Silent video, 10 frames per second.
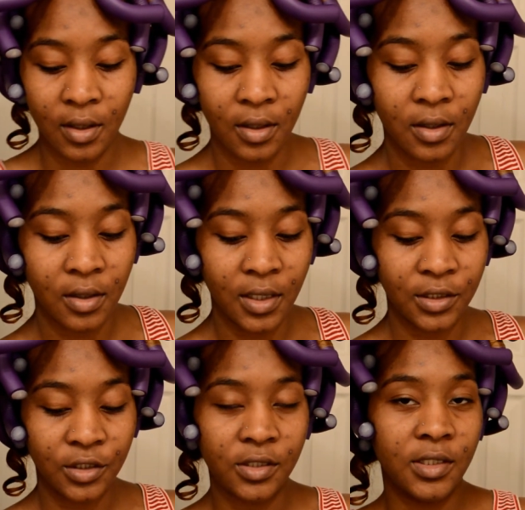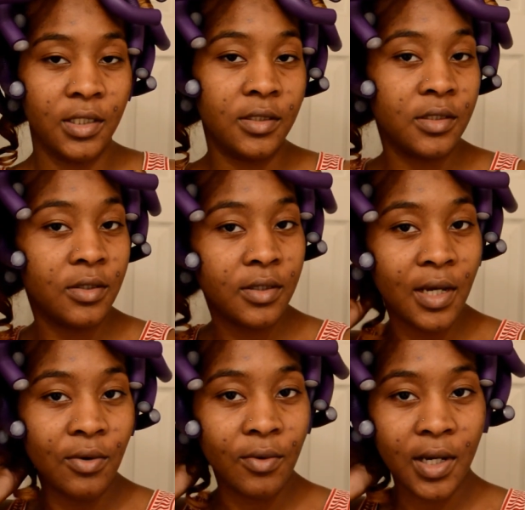it's just easier
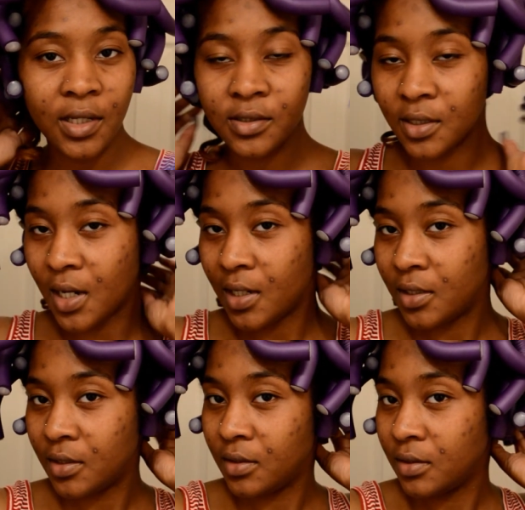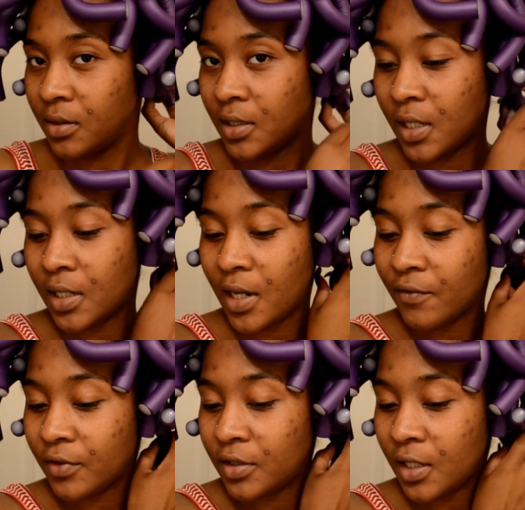that way to kind of get
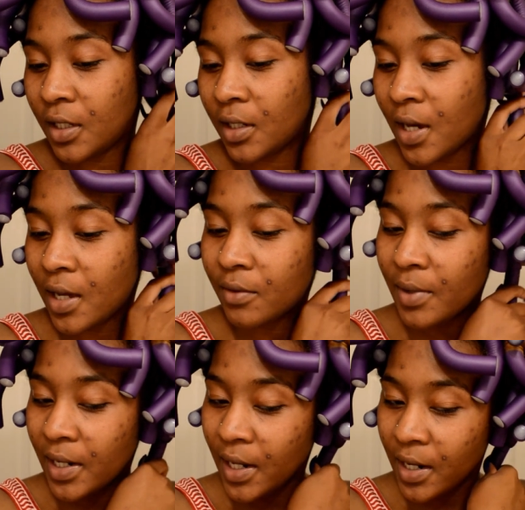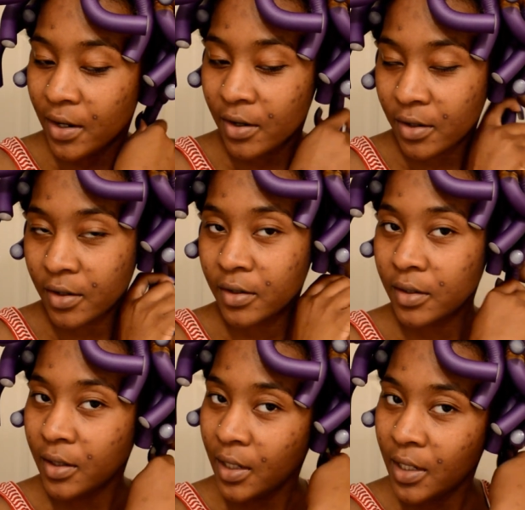everything out of my hair.
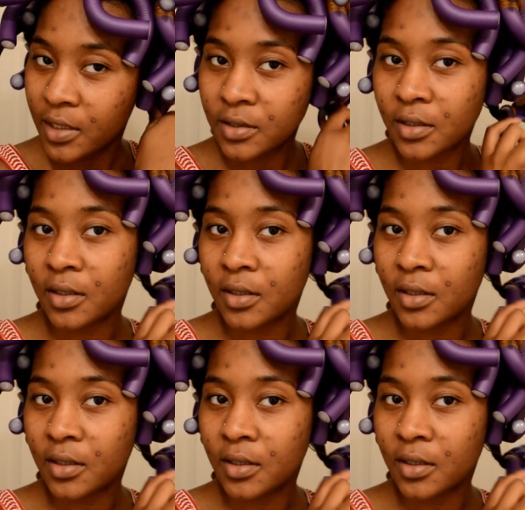And